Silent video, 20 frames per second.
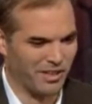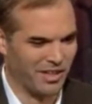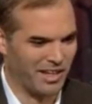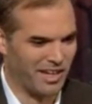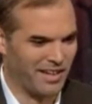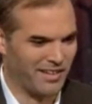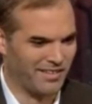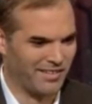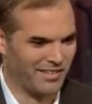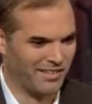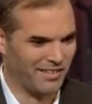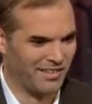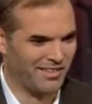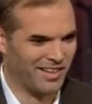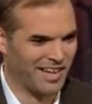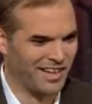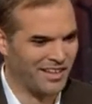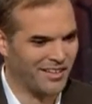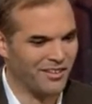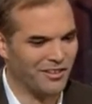What they
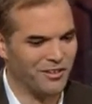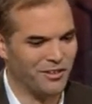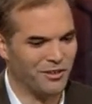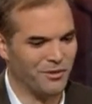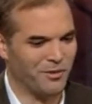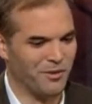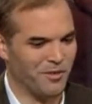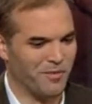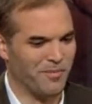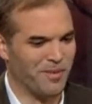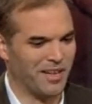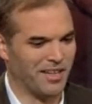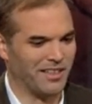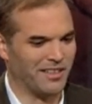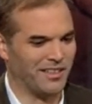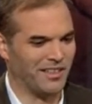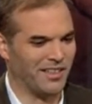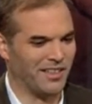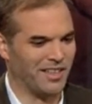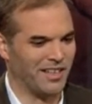tended to do was
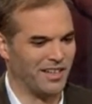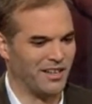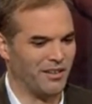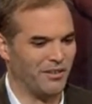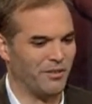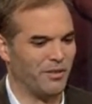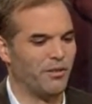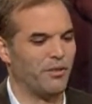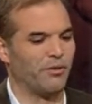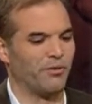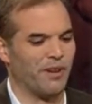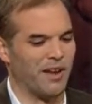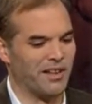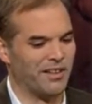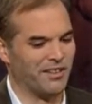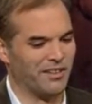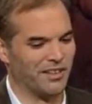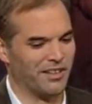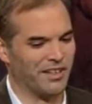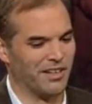
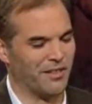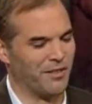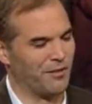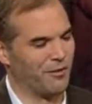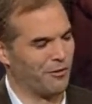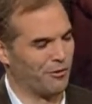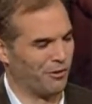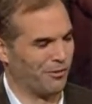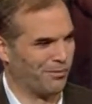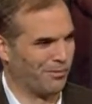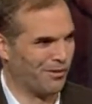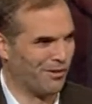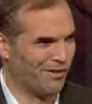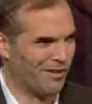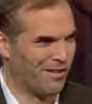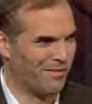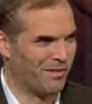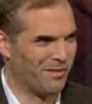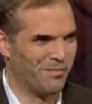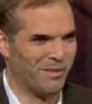threaten to cut social
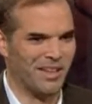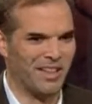programming,